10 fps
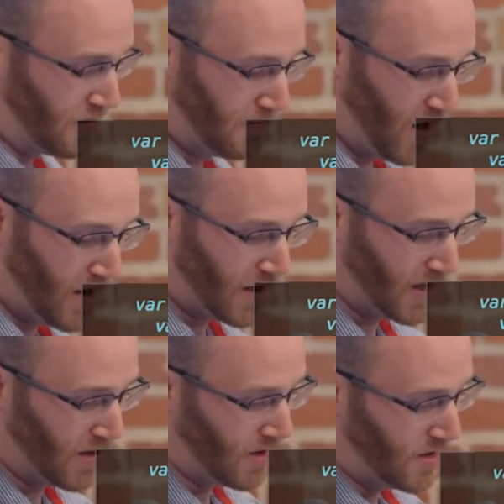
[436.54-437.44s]
block
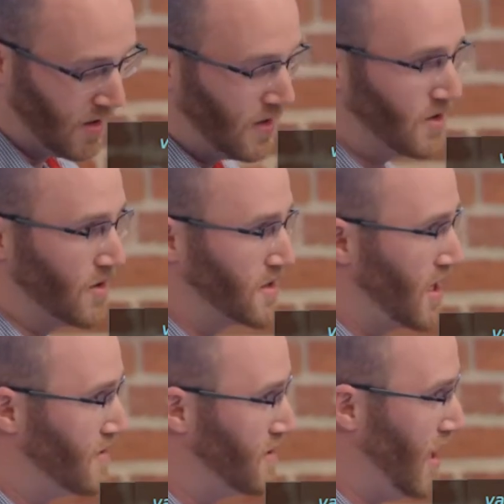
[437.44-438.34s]
here. So instead
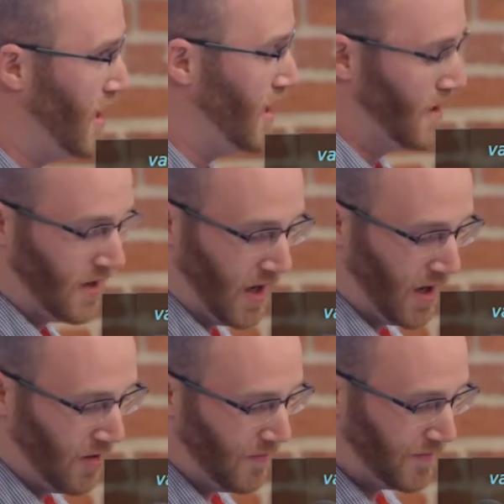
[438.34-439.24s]
of saying
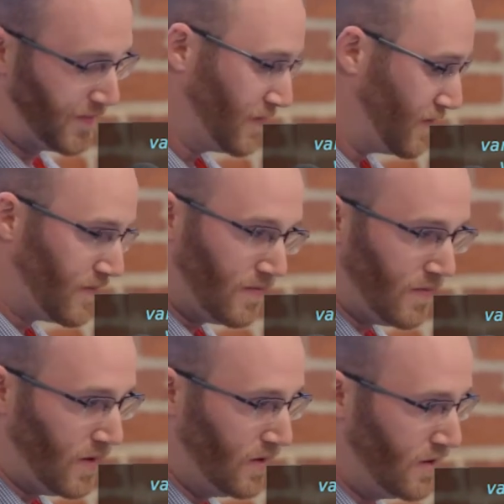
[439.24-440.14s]

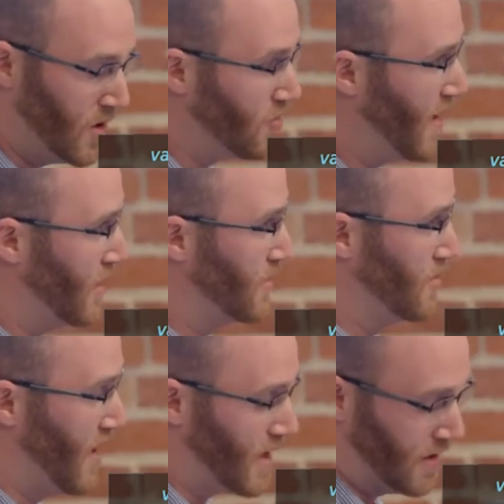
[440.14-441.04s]
node mailer
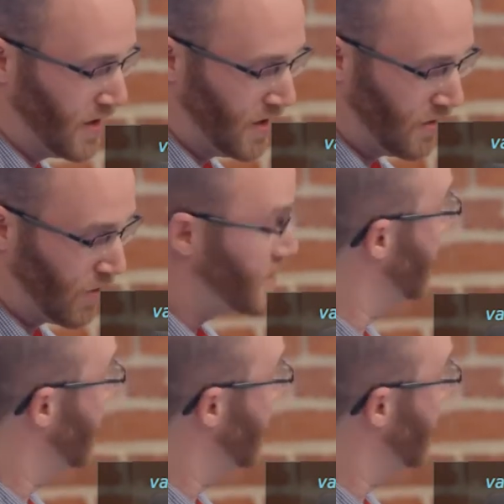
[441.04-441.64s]
directly, we're going to say